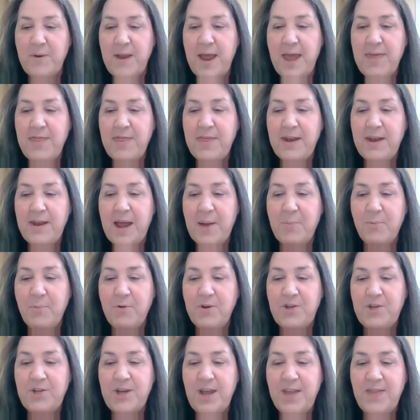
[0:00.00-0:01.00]
Nathan, I
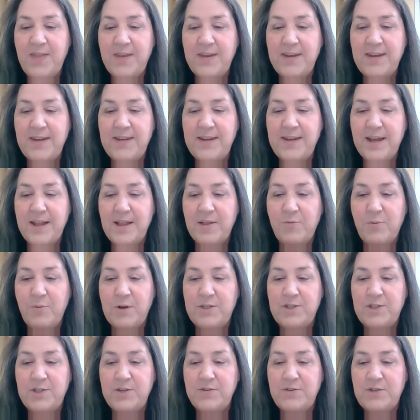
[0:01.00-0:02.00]
appreciate the detail of
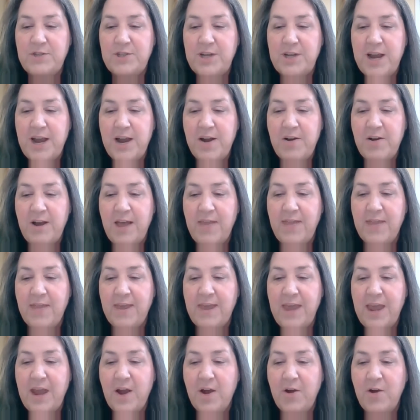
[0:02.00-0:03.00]
what you've shared and the
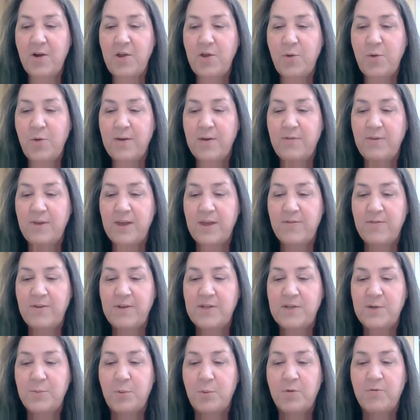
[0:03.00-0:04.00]
care you have given
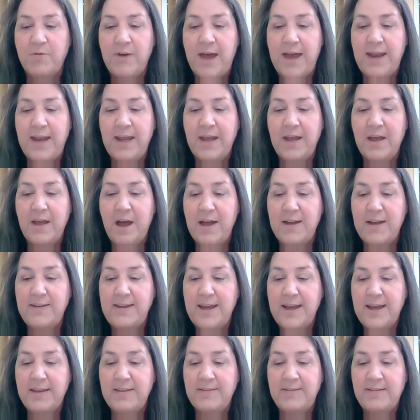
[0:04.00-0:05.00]
to providing
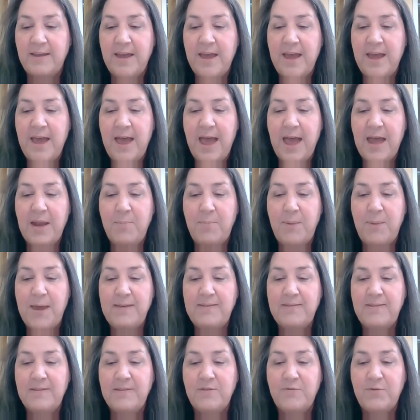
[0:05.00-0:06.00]
context and
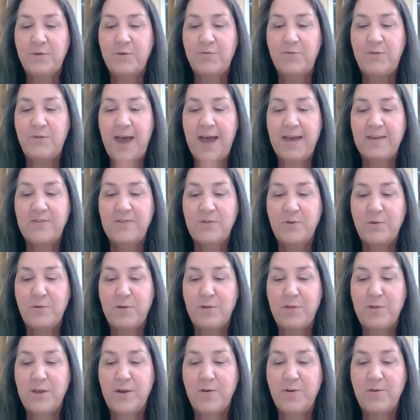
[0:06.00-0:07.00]
basis for facts or
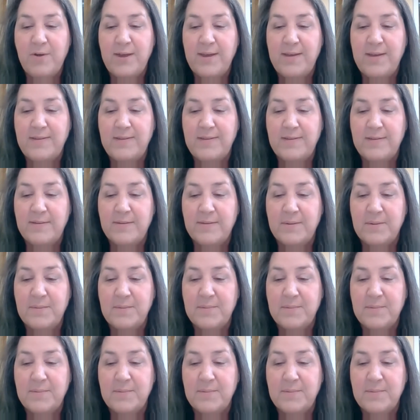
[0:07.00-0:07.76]
theories.